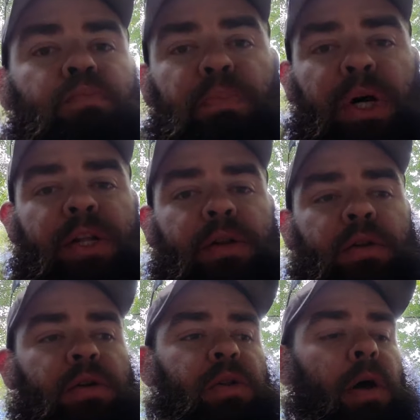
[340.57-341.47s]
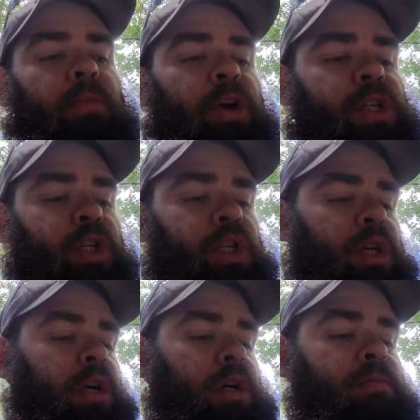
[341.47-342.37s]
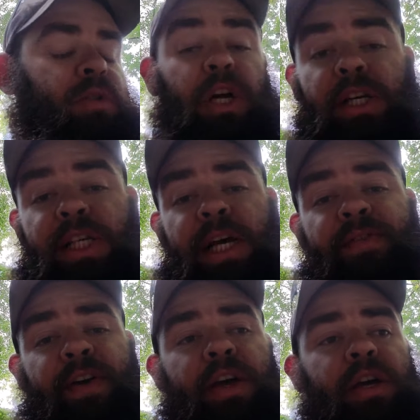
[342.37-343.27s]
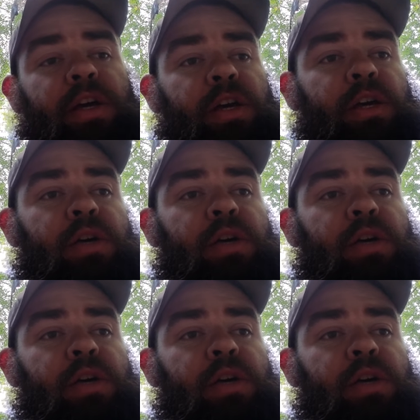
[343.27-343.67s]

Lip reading: But Numrich does have a